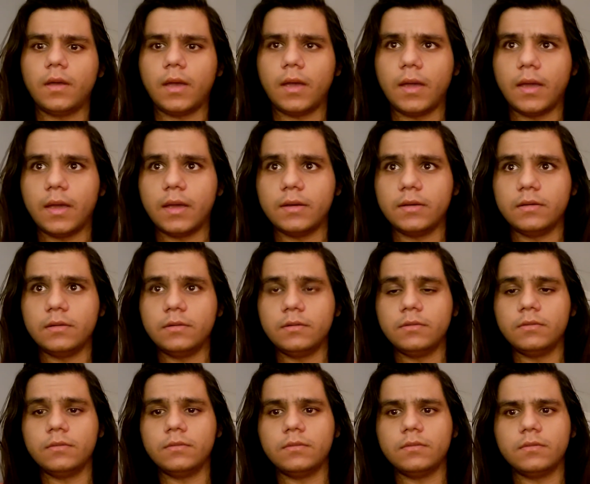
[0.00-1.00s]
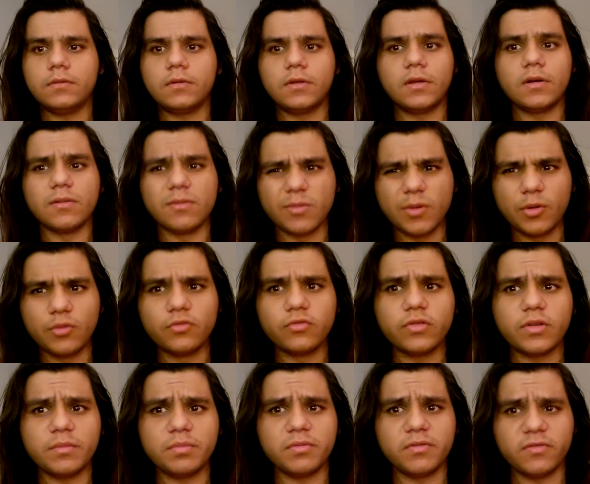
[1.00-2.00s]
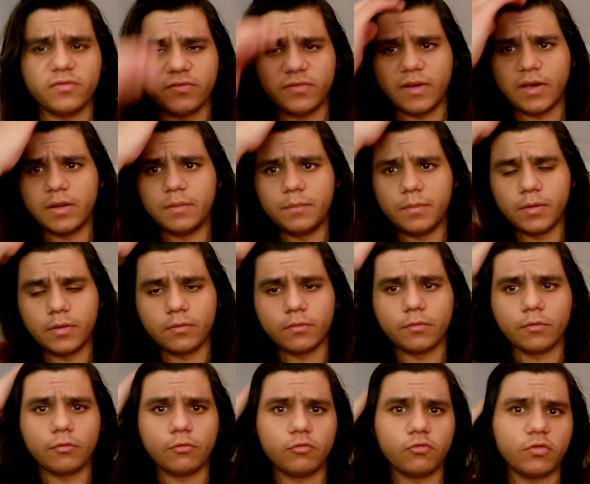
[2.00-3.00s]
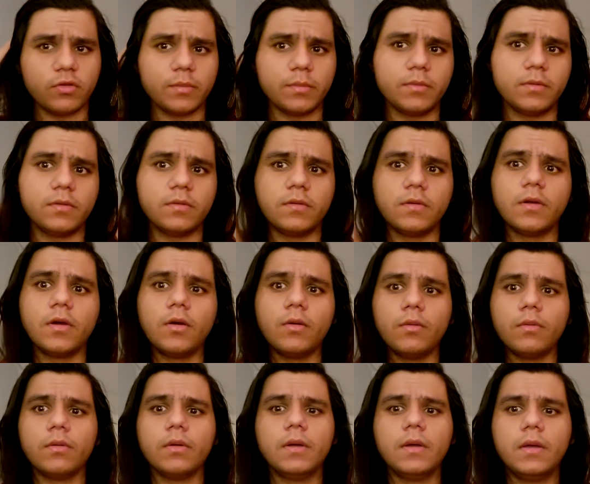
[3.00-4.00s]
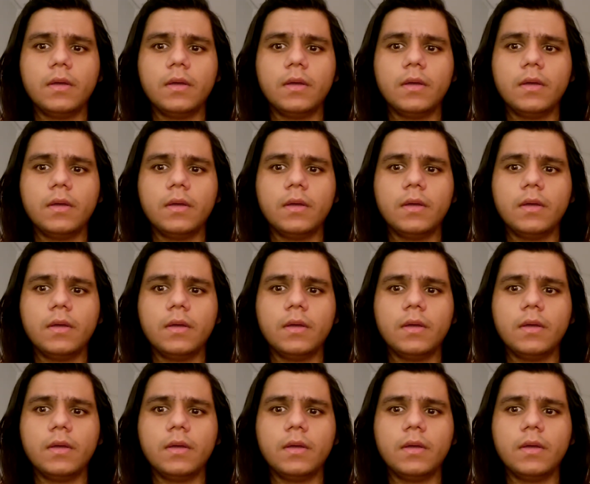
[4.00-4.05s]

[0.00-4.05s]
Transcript: I had to not a road trip for fun, but a road trip to go